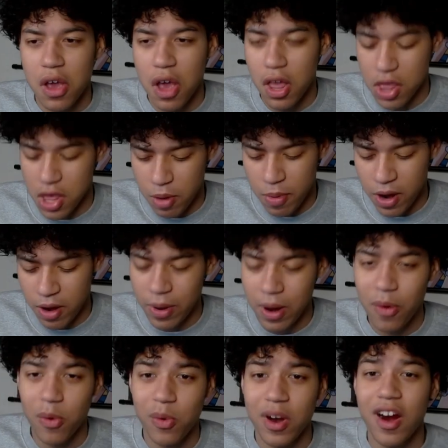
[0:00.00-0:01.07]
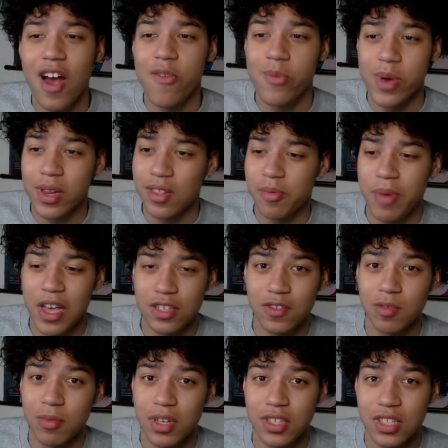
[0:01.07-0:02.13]
a little bit about where I've been the past few
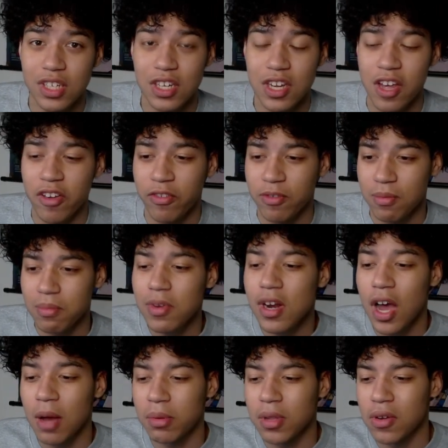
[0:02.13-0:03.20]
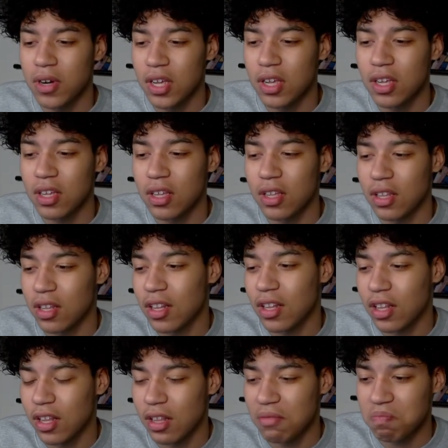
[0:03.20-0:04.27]
months, because I've been uploading
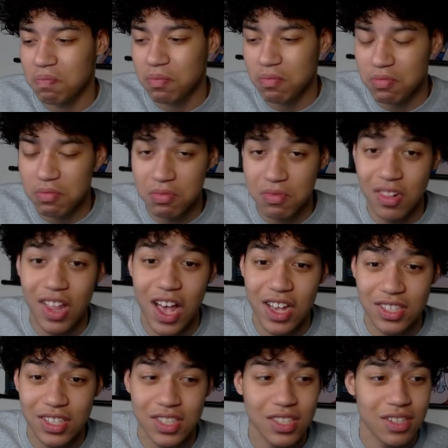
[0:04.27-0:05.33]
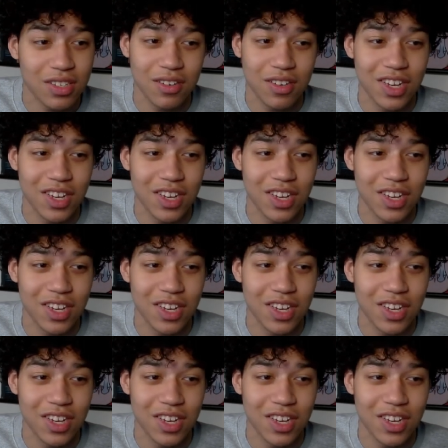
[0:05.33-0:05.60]
less.